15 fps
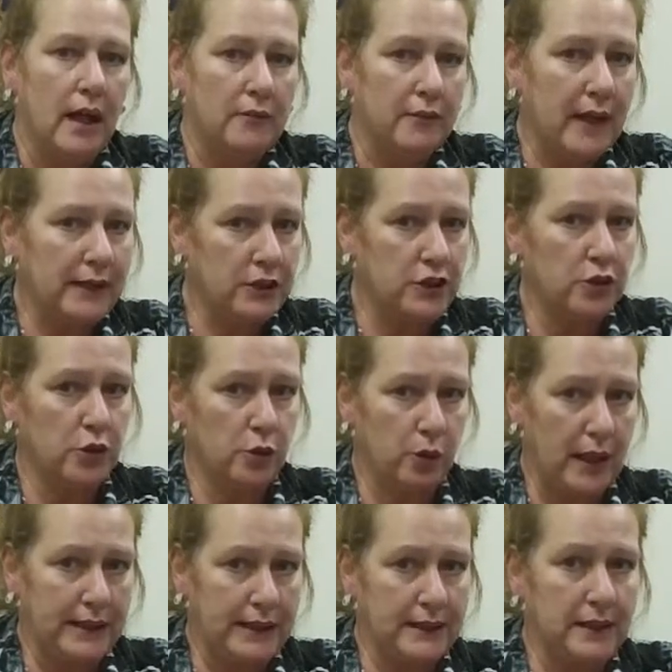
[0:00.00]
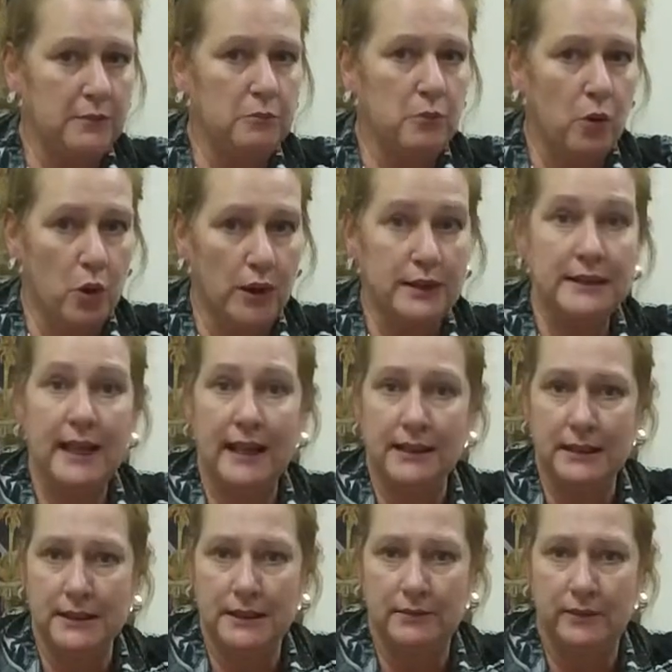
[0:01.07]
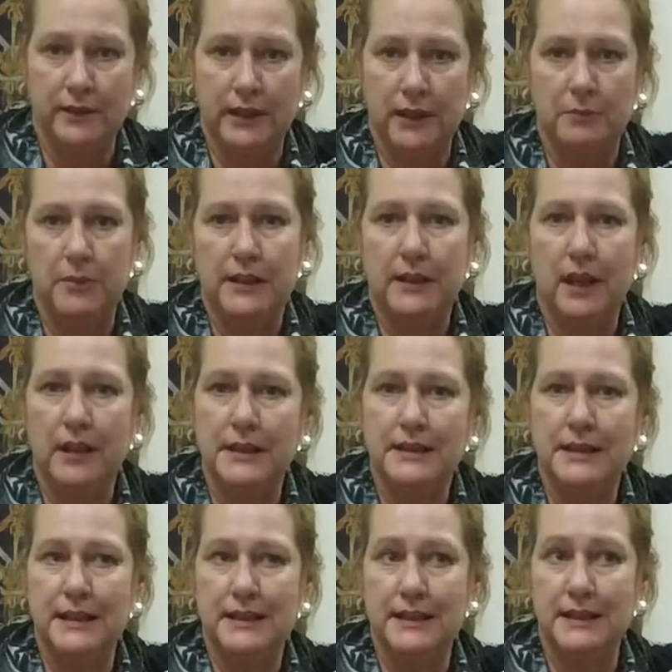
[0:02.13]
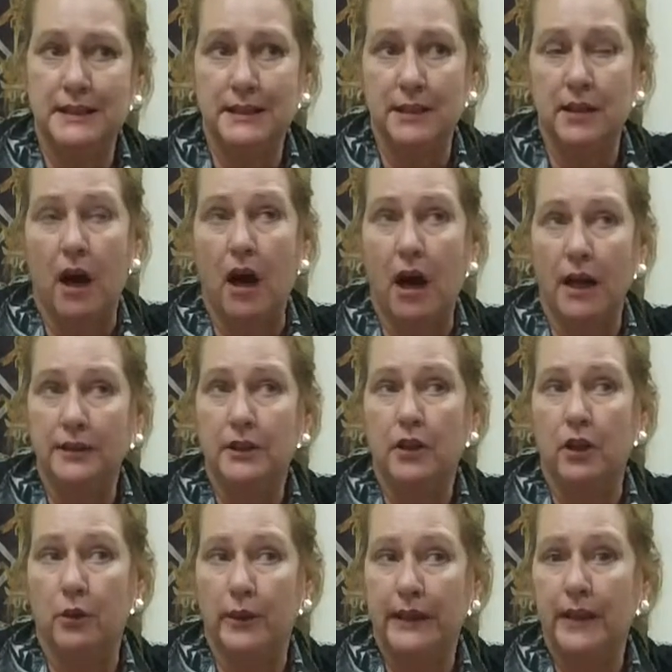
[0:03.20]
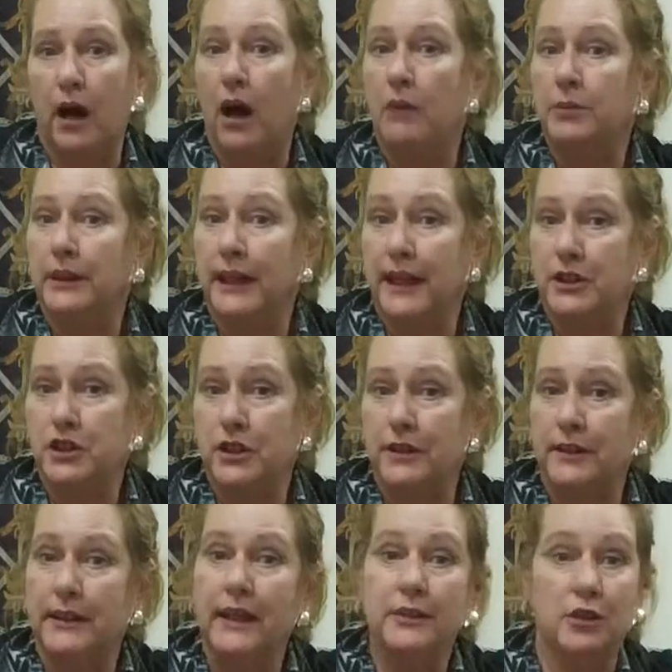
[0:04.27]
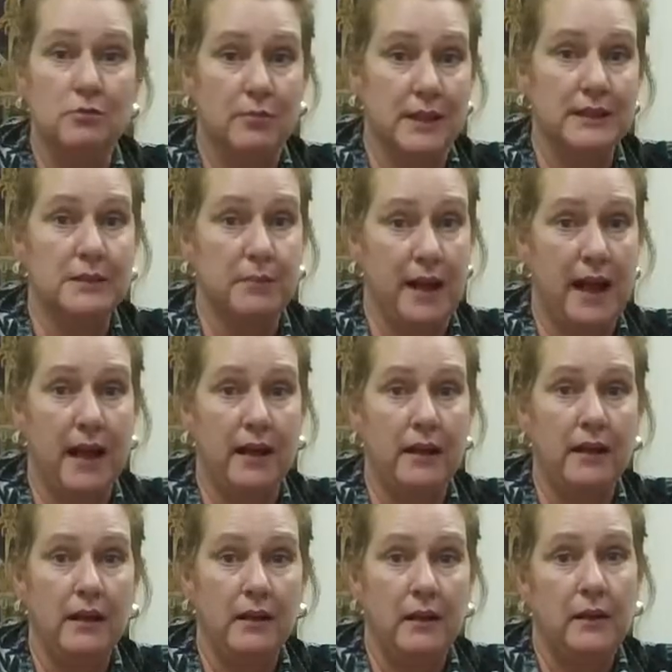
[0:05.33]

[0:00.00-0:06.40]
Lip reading: affects your credit more negatively because it is an ongoing obligation that you must pay.